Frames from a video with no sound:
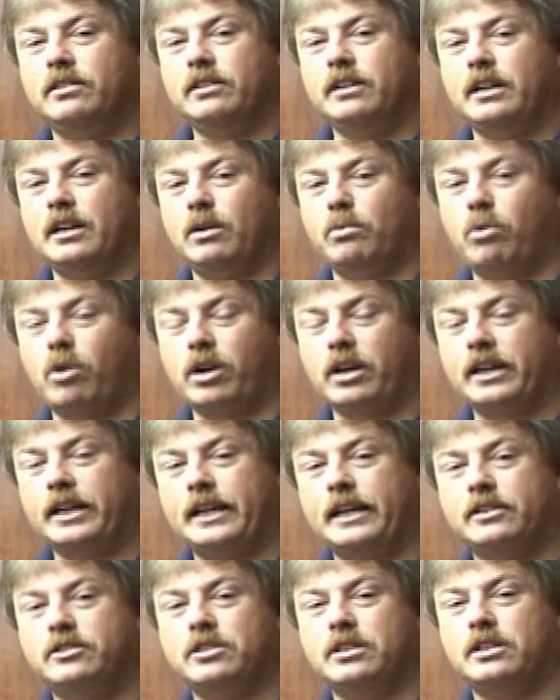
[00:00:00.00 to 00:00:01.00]
in a working
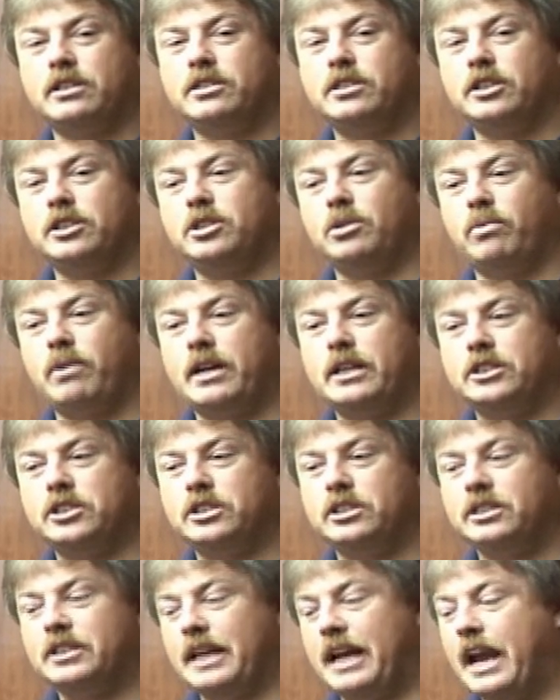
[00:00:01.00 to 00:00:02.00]
incident
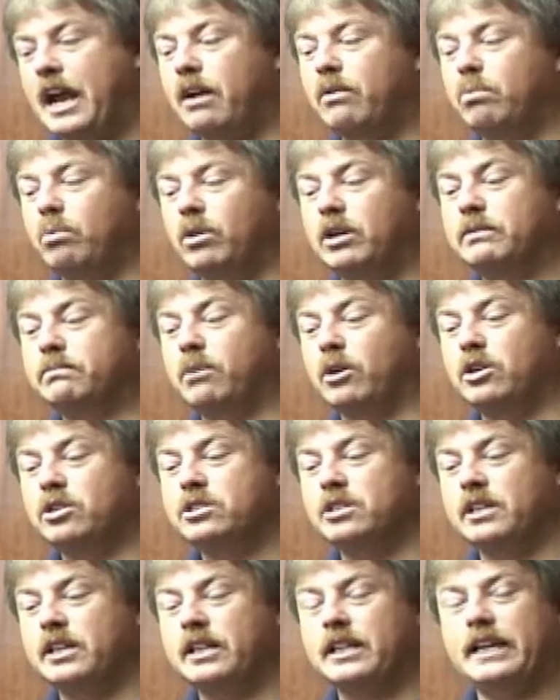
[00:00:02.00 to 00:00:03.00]
situation to have one
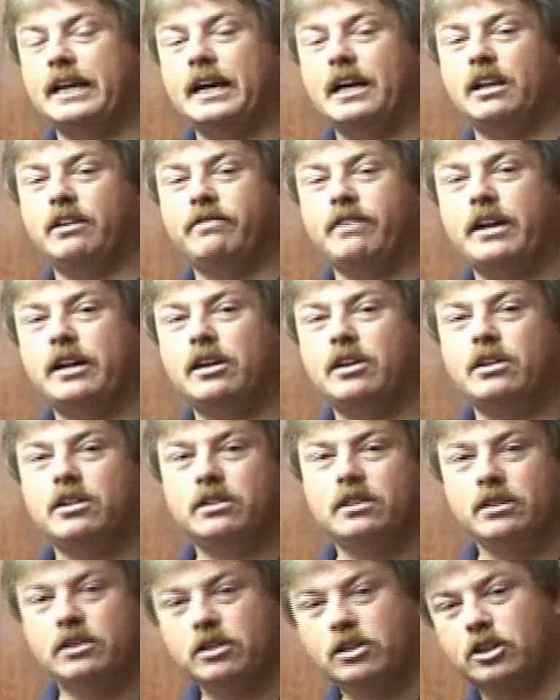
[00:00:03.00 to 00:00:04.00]
person in the elevator
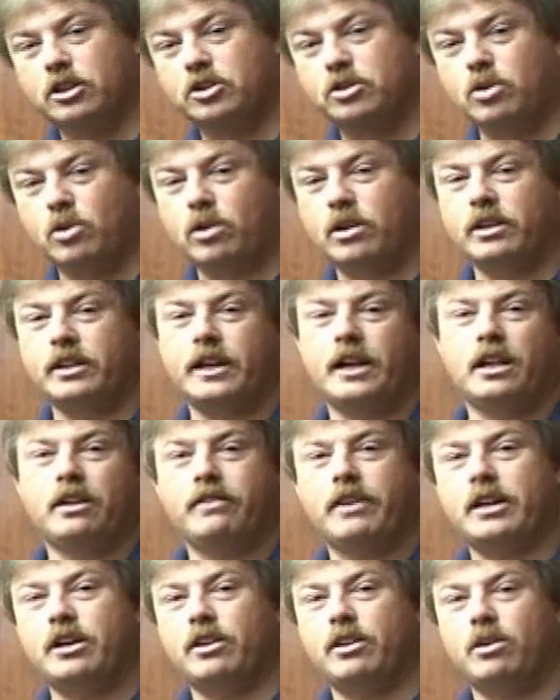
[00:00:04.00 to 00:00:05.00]
controlling the
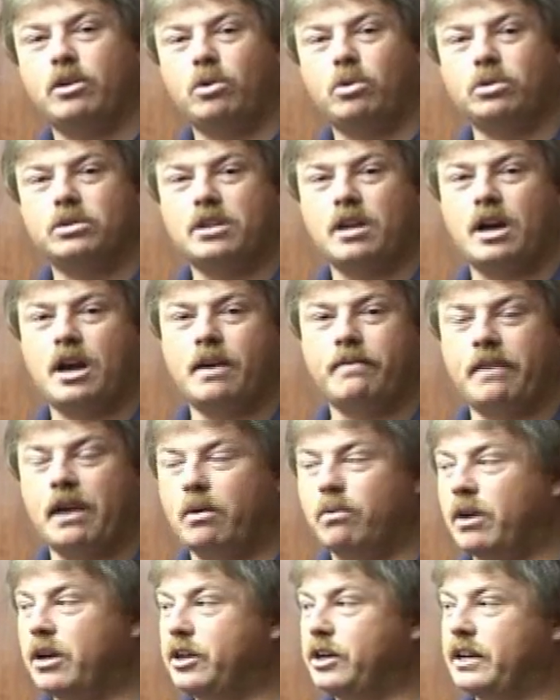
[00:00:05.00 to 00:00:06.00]
elevator the whole time.
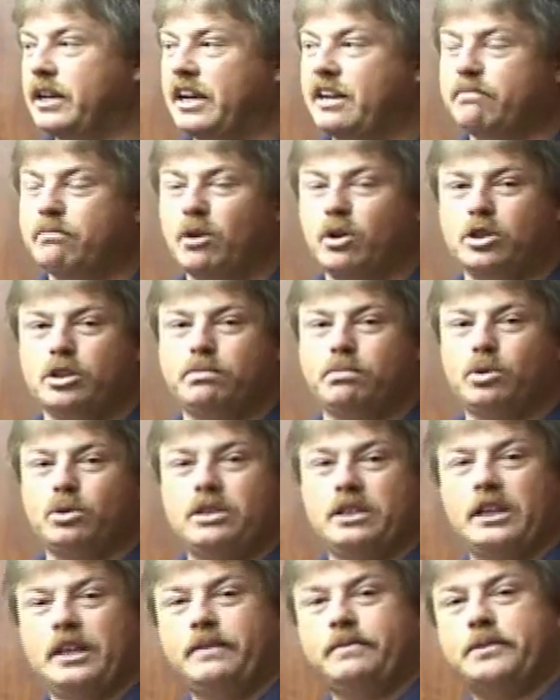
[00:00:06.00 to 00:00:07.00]
That way you could have multiple
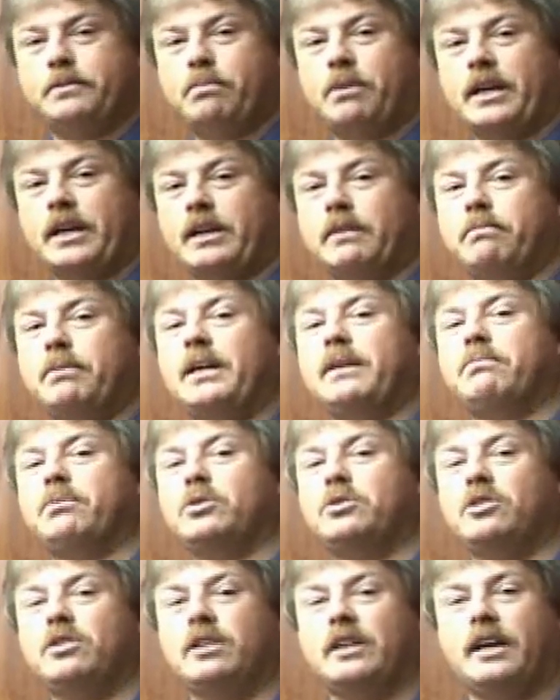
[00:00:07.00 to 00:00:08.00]
teams bringing
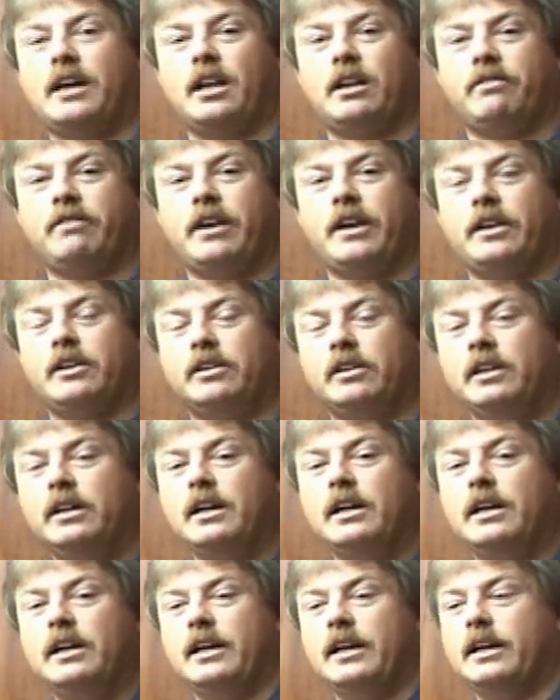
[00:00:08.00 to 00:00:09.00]
people to the elevator
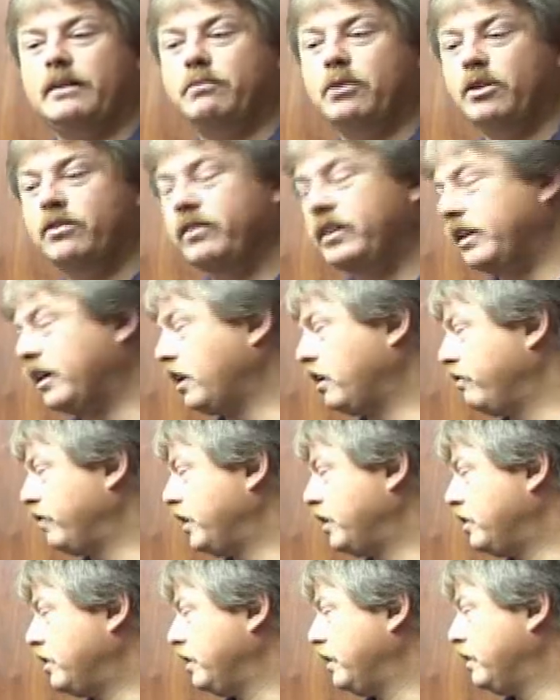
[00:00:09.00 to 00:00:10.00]
and moving the
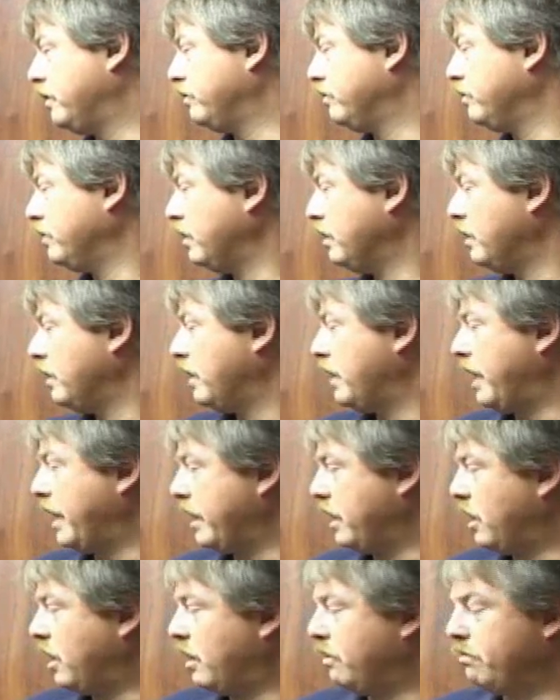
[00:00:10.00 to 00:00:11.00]
elevator down
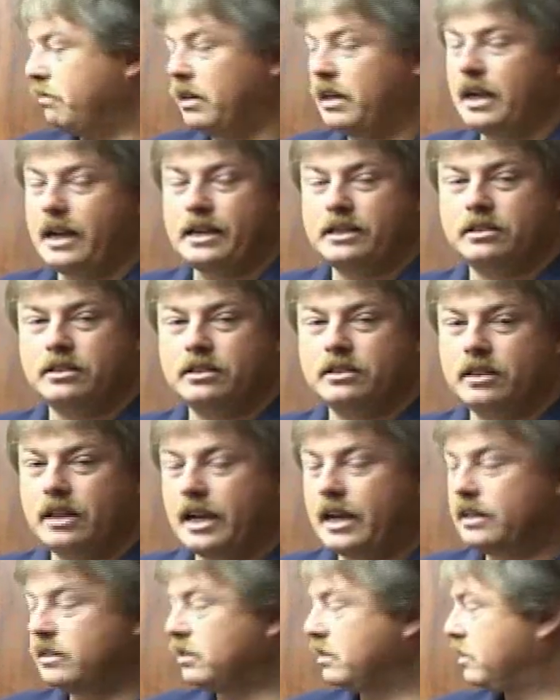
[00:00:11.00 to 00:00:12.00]
and up as
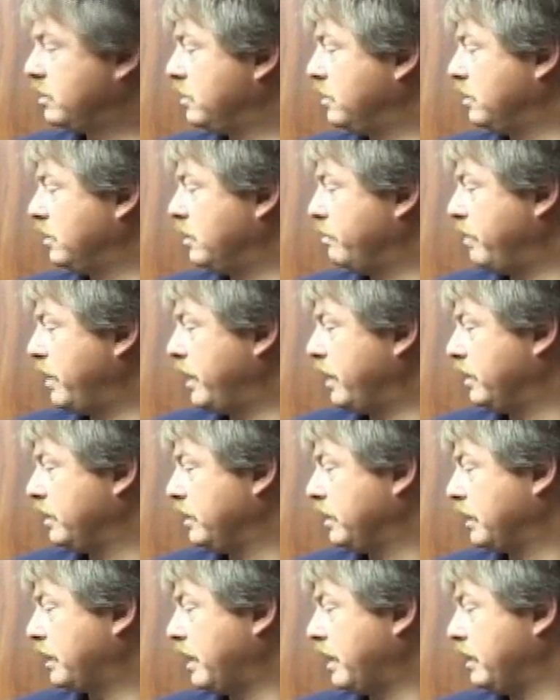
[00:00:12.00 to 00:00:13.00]
the demand
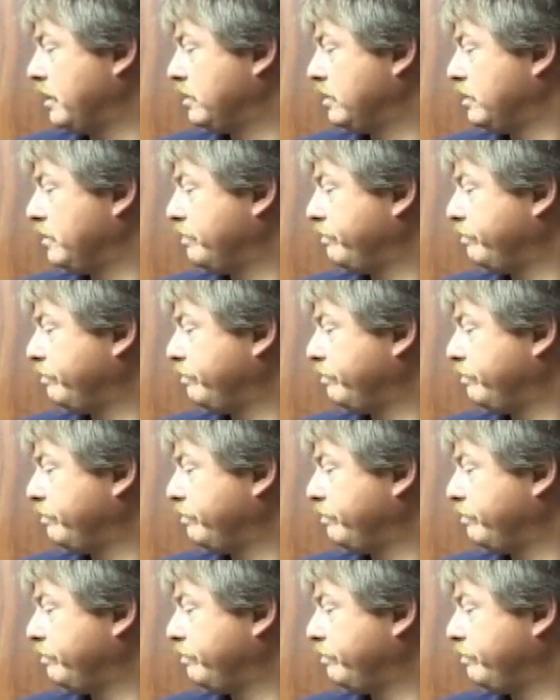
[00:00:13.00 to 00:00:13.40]
indicates.